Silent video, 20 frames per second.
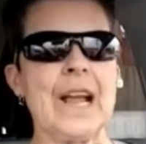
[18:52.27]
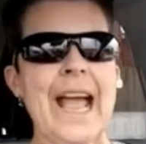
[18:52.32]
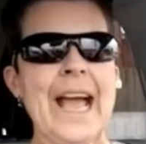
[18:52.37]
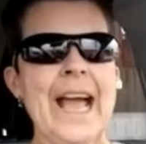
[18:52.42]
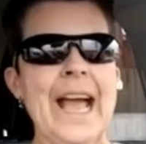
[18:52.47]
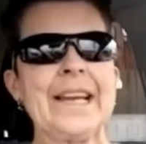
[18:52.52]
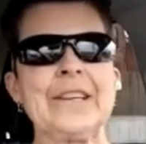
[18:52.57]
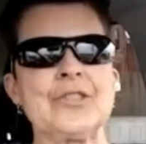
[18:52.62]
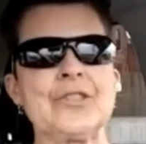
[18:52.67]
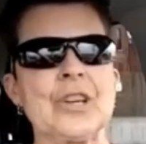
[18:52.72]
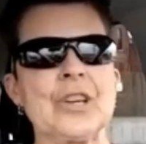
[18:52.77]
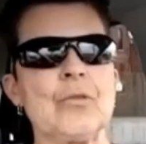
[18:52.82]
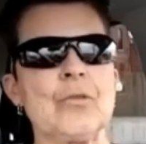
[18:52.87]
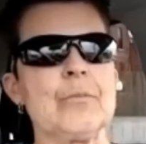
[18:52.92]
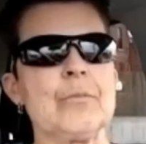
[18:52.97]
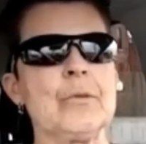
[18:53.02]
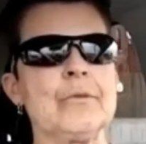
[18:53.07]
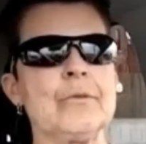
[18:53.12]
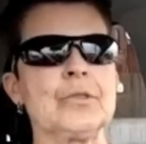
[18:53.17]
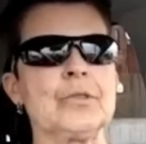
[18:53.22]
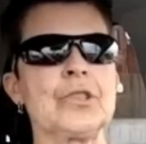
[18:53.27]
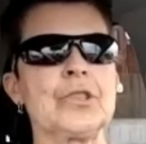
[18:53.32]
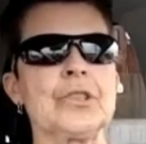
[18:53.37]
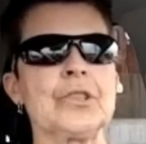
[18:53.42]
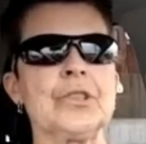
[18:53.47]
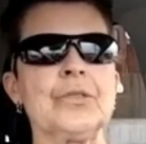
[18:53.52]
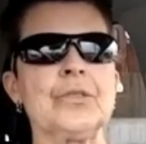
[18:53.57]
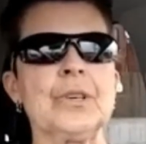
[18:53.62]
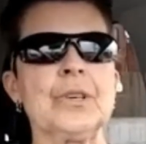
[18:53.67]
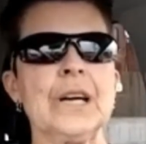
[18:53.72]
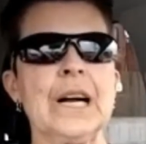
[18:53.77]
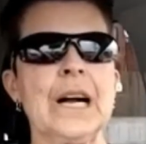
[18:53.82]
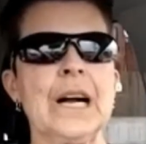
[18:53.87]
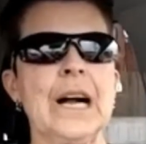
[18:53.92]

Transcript: adding junk removal to.